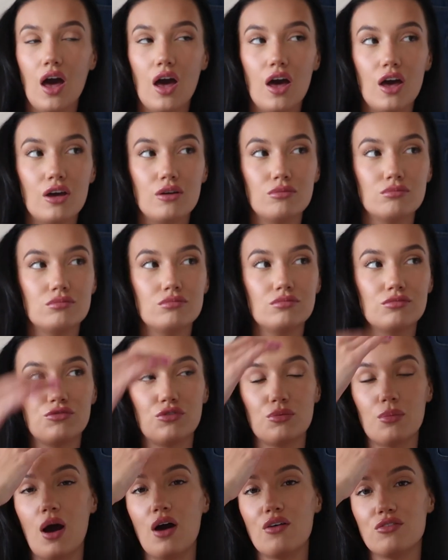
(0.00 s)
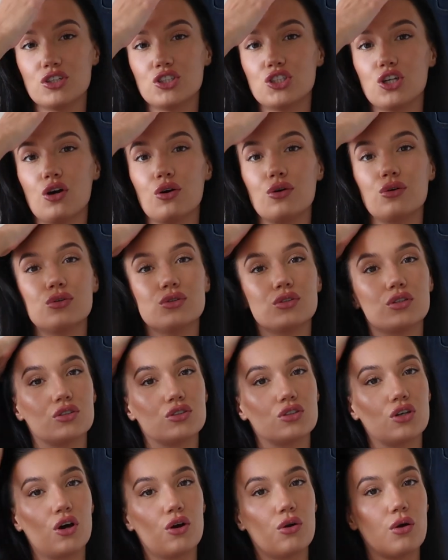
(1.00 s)
um, from other shows.
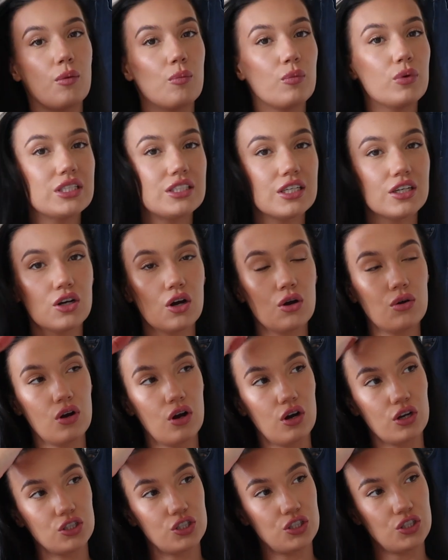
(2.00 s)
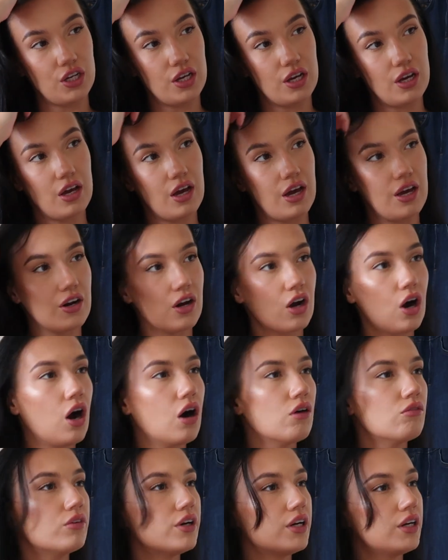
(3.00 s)
So, and we did go last year and I
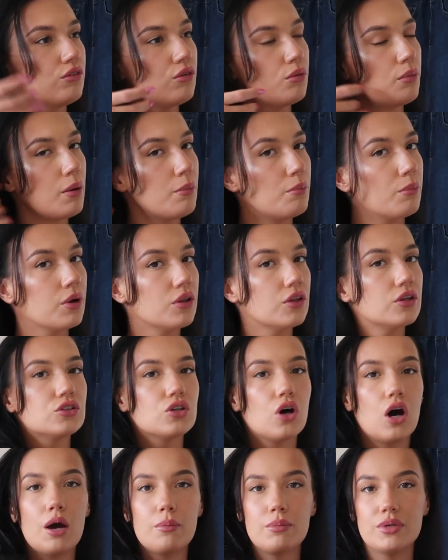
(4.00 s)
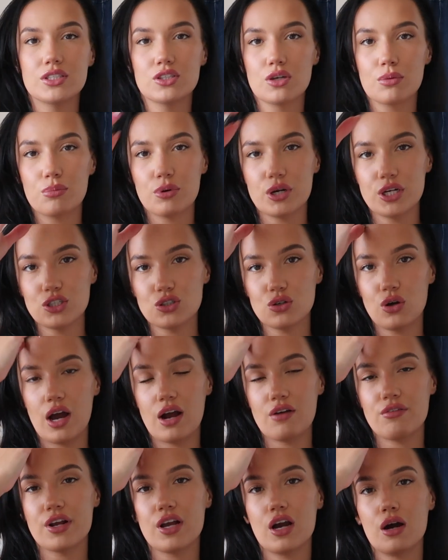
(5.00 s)
can't really remember the timings. I'm pretty sure
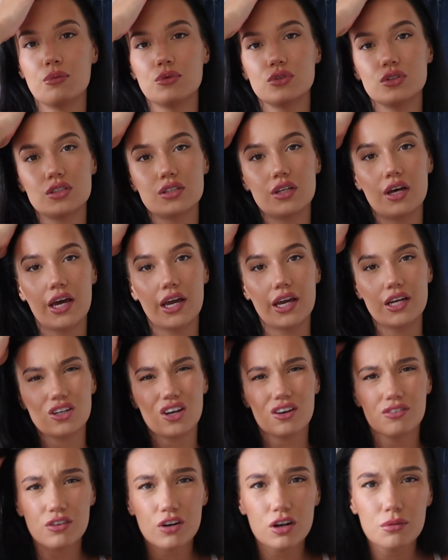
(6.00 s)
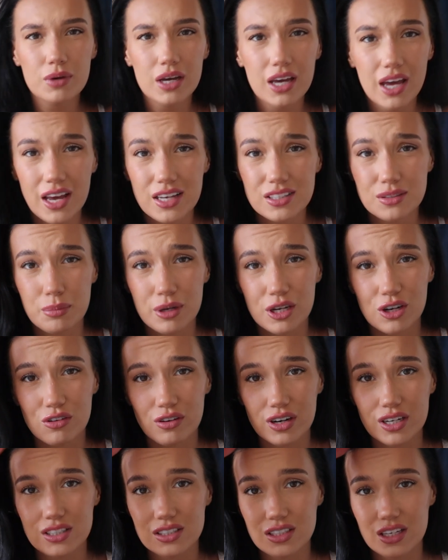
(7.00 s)
Harry come on stage. I feel like my hair's a bit
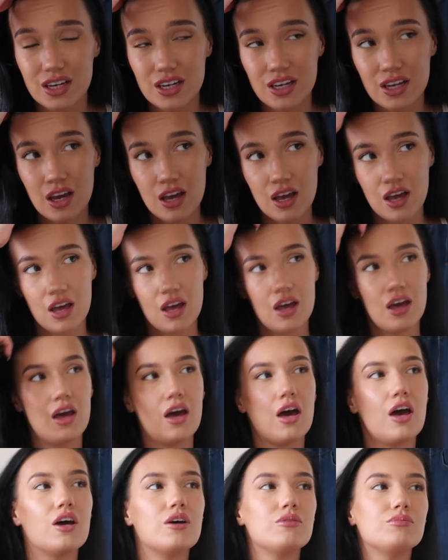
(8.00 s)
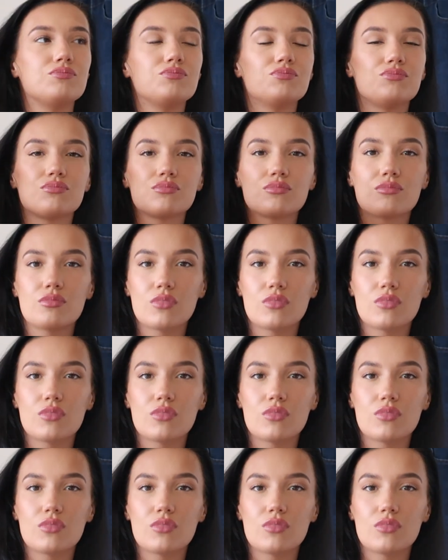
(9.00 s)
greasy. Um,